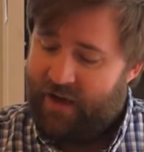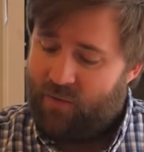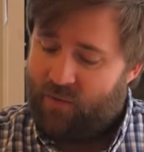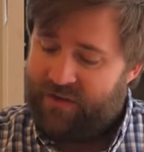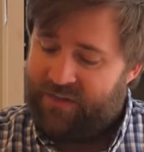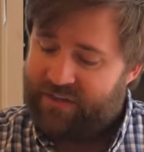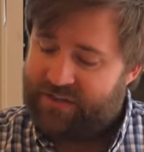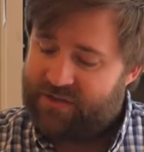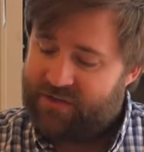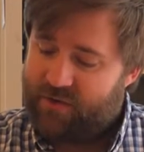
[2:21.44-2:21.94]

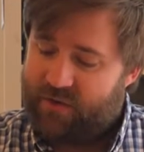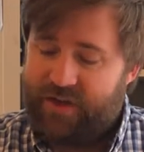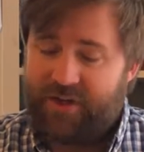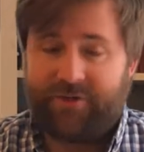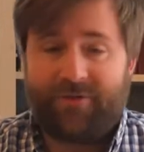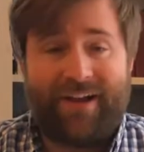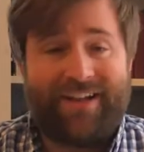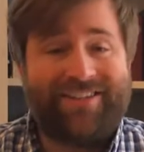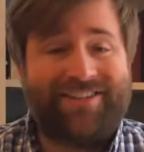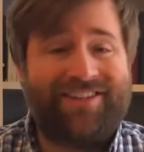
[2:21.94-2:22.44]
When the story
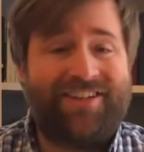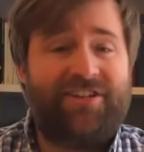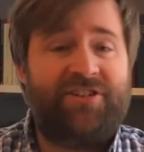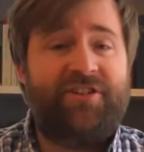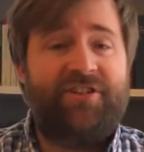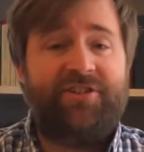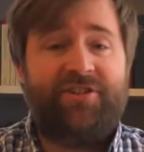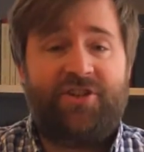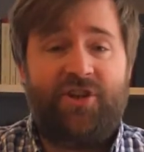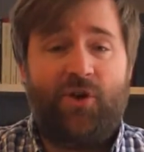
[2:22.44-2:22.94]

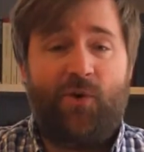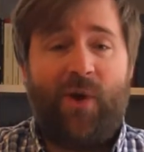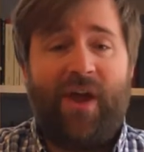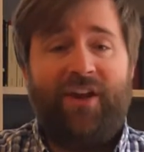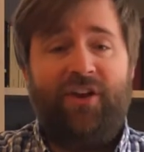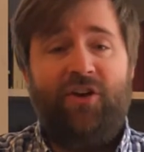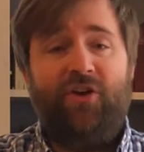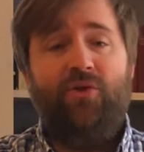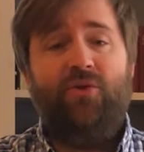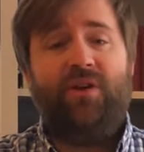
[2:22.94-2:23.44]
transitions to a
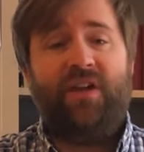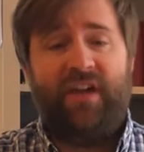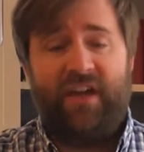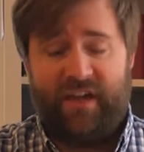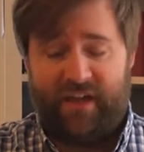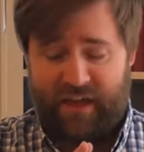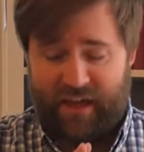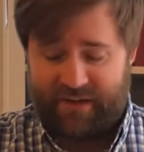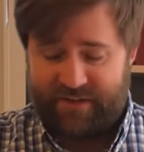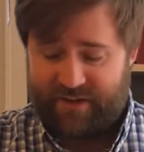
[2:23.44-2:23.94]
new
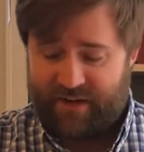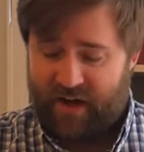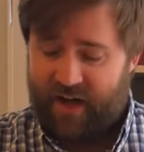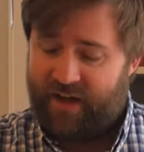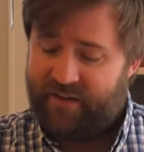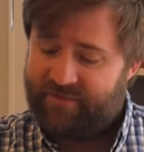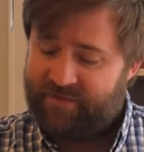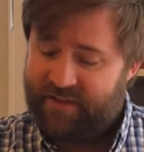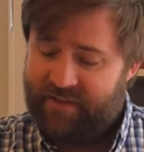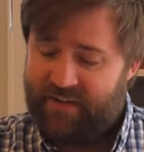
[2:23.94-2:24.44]
king, as it
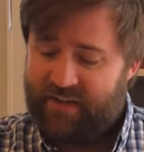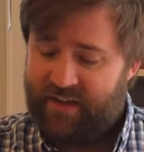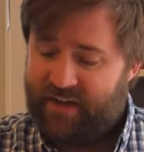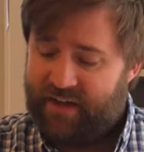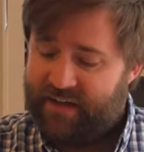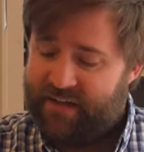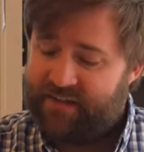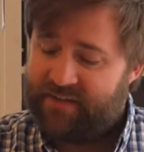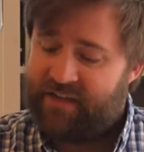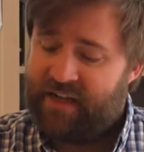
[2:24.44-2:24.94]
often
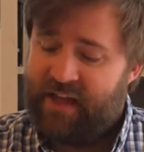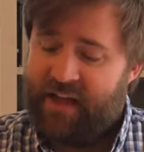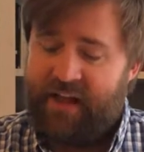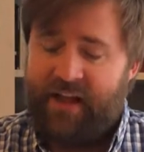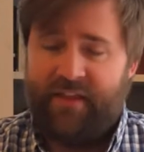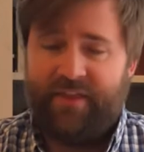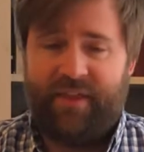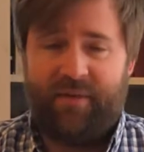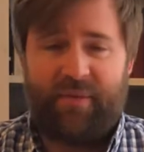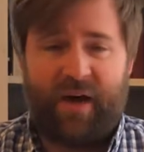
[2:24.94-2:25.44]
does,
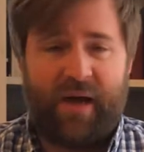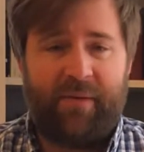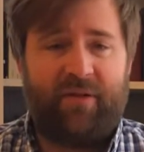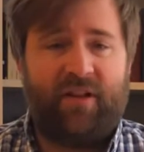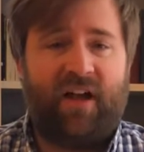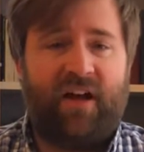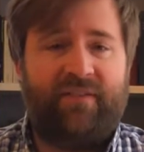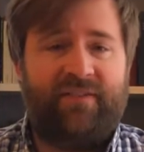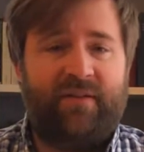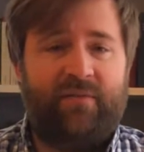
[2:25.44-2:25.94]
the Bible
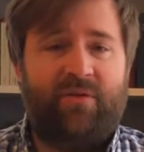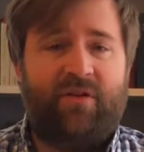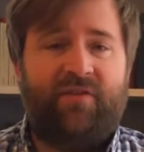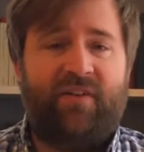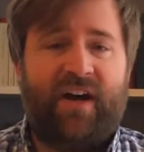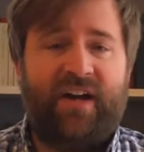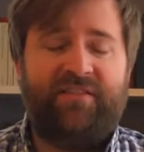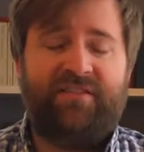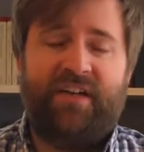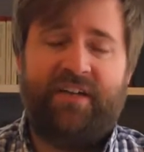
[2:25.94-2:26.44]
often
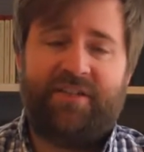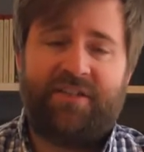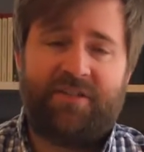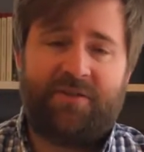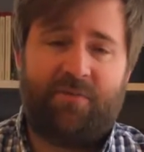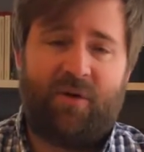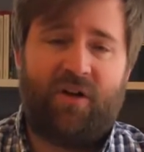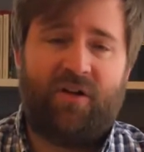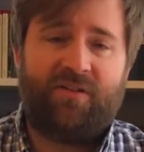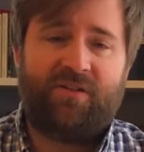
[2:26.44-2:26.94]
provides a
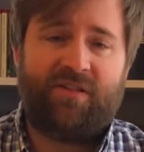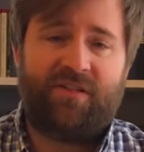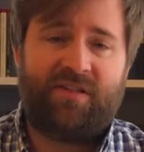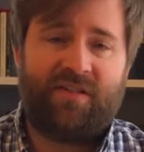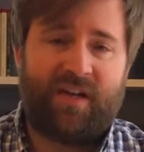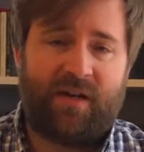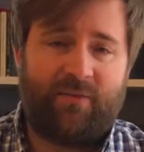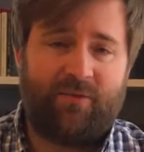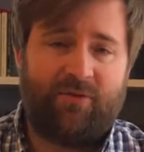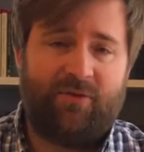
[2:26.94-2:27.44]
small
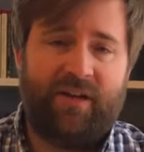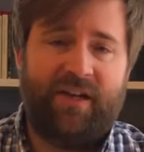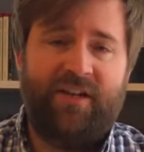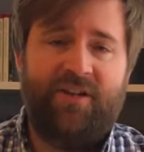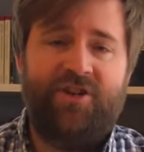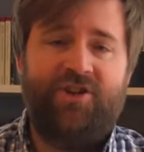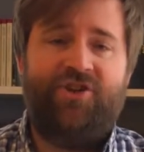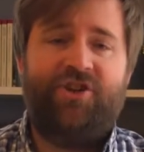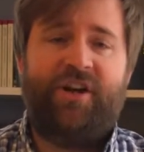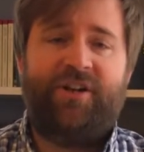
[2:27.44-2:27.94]
summary
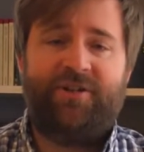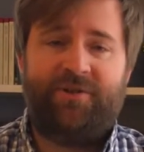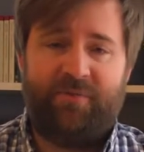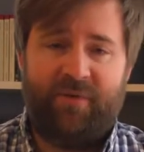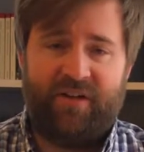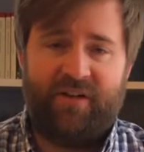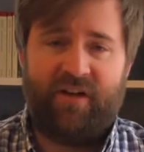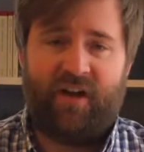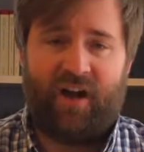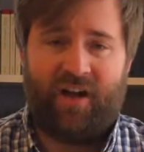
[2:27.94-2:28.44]

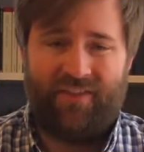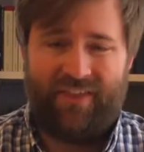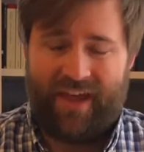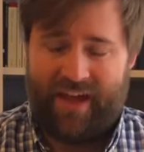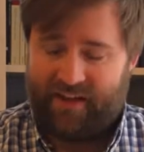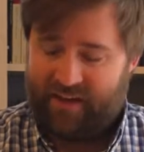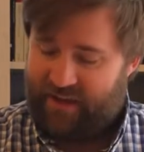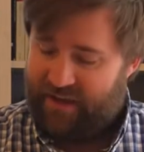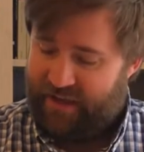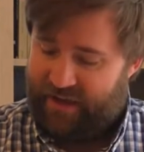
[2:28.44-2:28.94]
judgment on
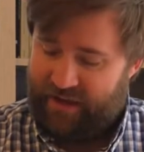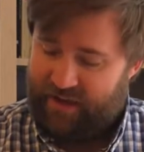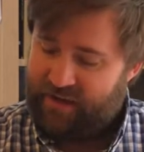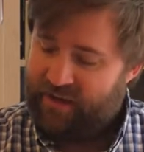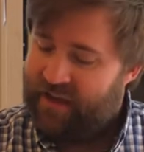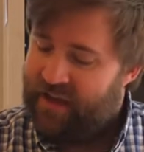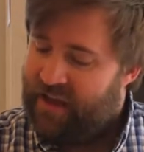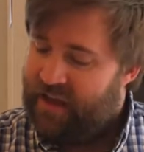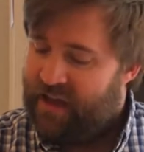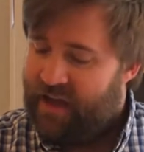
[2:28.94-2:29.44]
that
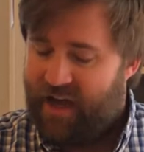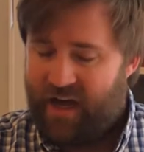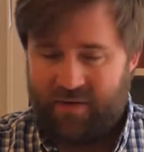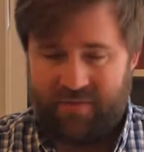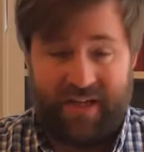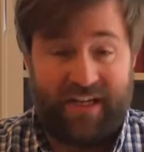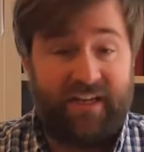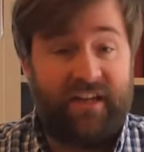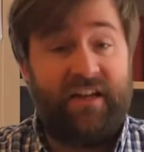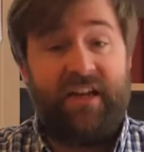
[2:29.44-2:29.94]
king.
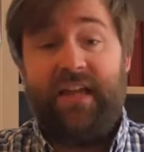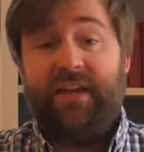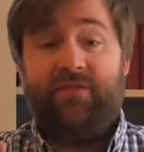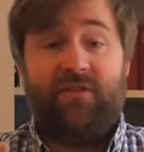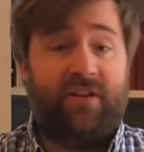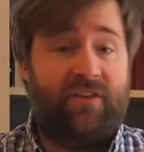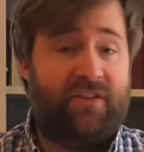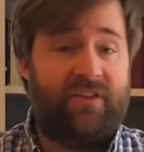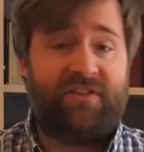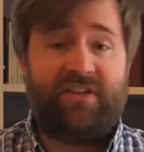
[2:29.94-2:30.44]
He did
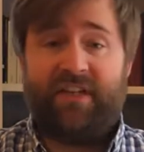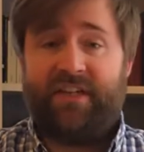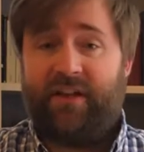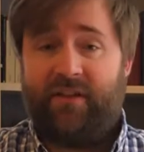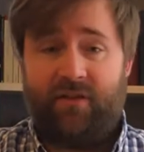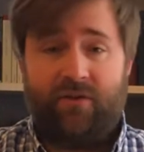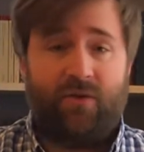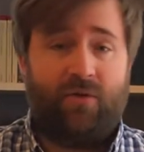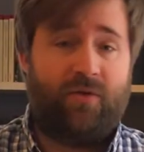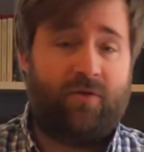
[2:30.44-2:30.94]
evil in the sight of
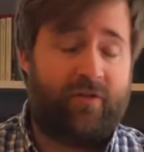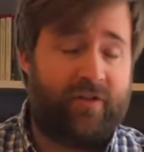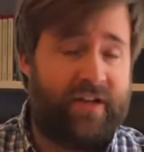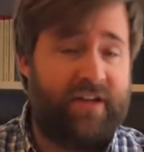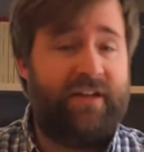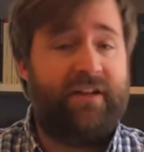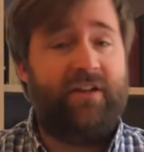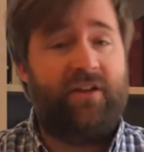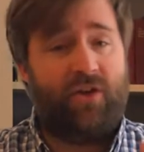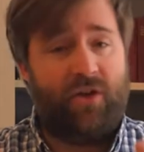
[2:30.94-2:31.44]
the Lord, or
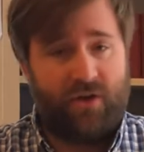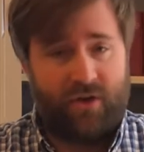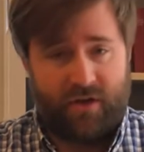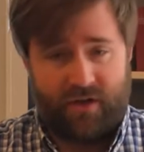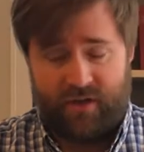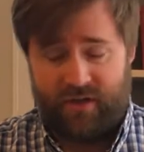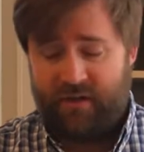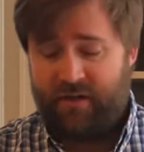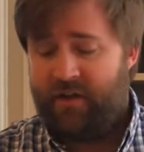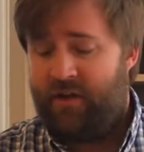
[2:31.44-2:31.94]
he did
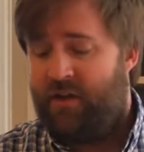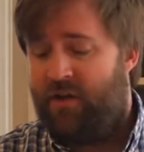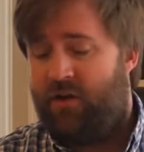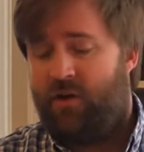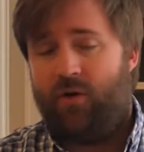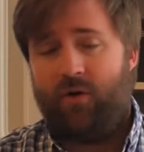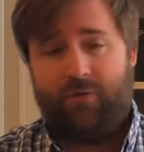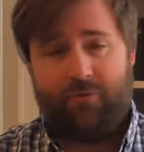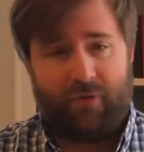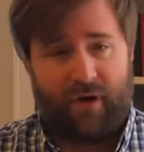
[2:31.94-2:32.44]
good
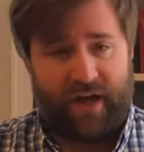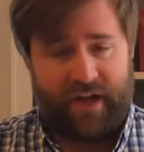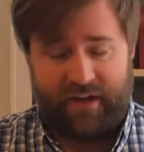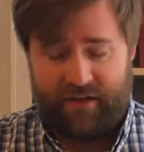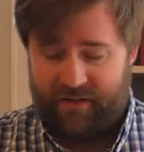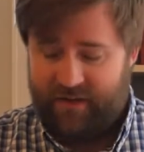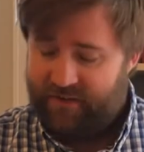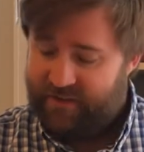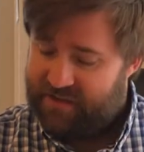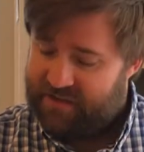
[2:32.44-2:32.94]
or
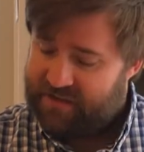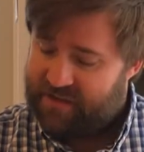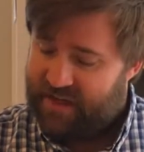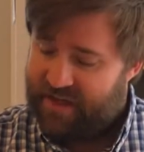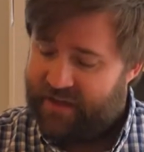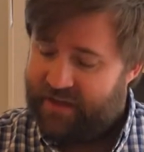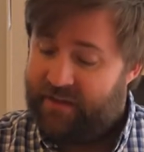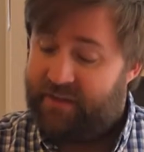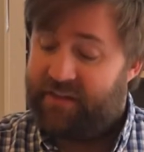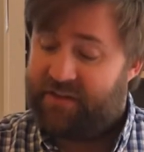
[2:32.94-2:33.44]
right in the
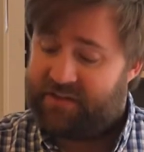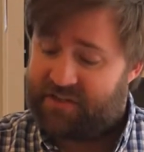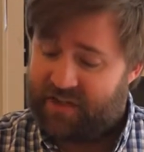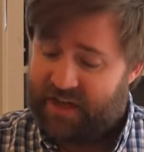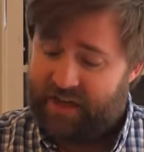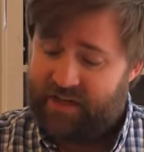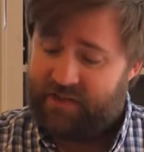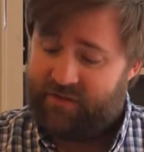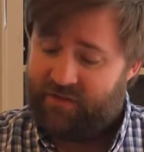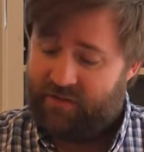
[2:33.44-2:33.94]

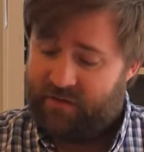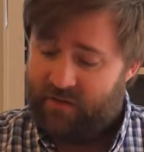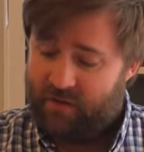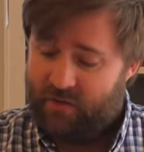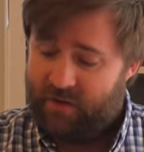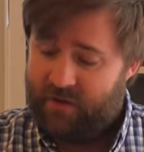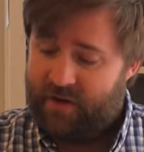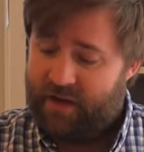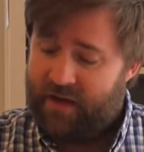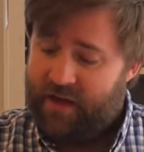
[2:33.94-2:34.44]
sight of the
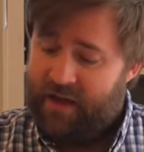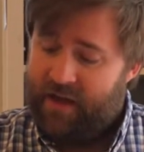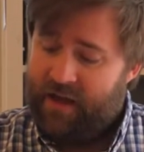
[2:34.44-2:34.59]
Lord.